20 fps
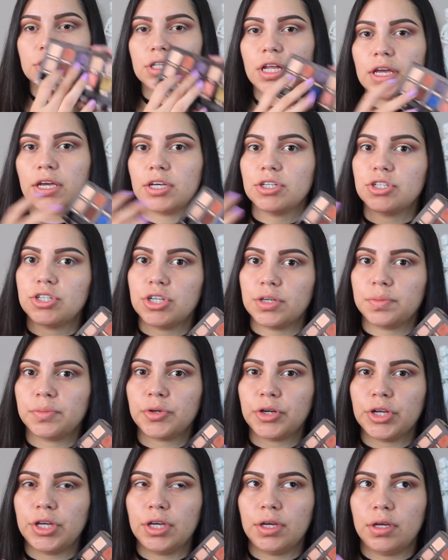like a
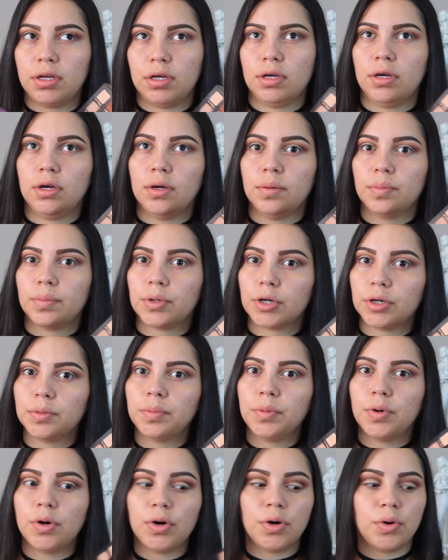shimmery
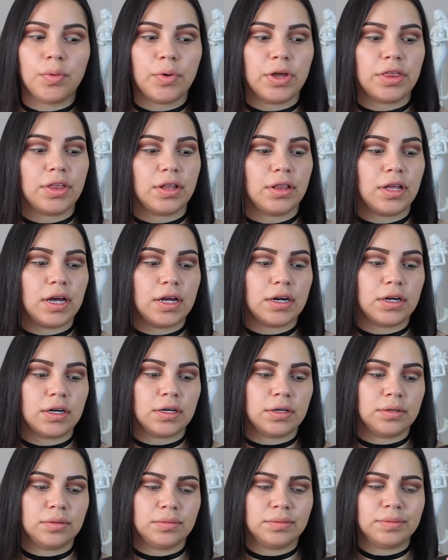purple with a lot
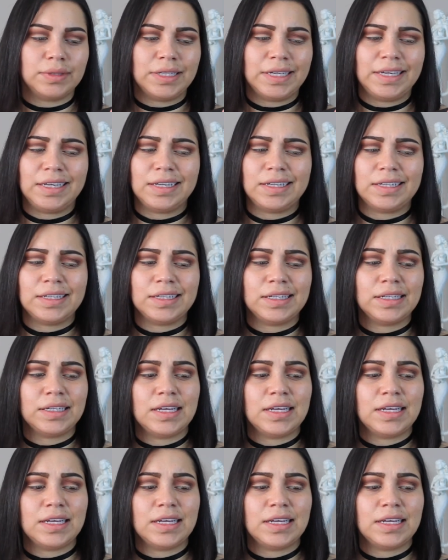of like